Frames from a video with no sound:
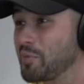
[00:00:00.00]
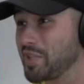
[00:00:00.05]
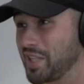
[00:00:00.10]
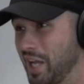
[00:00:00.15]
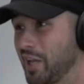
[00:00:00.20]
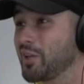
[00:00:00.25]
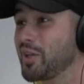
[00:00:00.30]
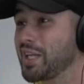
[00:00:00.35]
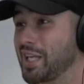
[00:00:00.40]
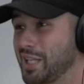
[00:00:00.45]

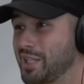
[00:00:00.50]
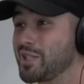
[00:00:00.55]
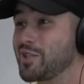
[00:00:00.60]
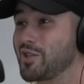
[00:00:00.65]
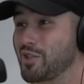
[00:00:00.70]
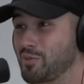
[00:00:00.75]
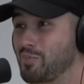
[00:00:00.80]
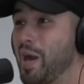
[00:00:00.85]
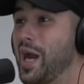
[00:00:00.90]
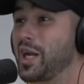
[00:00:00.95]
yelling into
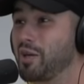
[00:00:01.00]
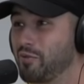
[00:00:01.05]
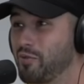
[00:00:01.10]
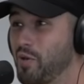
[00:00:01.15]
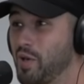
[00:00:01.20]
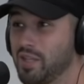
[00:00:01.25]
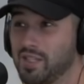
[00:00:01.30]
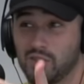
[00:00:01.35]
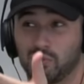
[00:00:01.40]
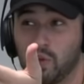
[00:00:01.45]
this
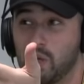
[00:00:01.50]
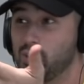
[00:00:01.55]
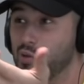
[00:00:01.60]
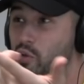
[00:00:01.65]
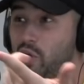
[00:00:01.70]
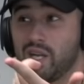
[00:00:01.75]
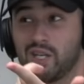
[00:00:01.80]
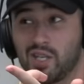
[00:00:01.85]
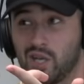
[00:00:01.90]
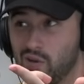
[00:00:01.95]
microphone at these people
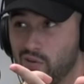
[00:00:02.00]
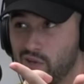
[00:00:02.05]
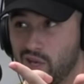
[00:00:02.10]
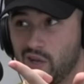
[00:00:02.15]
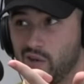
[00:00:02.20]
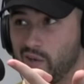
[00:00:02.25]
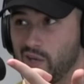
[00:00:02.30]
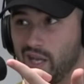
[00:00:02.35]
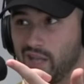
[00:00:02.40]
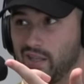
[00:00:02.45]
who I don't
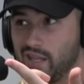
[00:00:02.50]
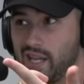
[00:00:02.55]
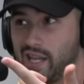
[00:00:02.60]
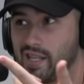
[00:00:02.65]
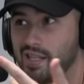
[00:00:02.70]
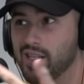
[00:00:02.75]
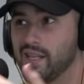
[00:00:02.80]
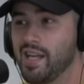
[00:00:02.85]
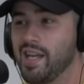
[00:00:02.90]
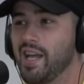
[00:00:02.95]
know in L
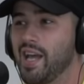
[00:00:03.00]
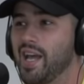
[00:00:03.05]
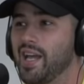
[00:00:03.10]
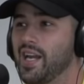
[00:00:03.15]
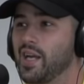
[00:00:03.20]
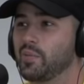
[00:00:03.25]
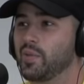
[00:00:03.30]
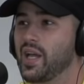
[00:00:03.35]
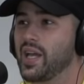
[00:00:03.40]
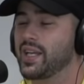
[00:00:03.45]
A, and
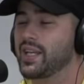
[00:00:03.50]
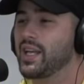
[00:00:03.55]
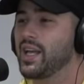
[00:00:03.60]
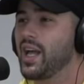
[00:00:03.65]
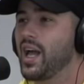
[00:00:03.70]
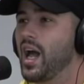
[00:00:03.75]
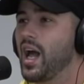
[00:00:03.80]
I'm like,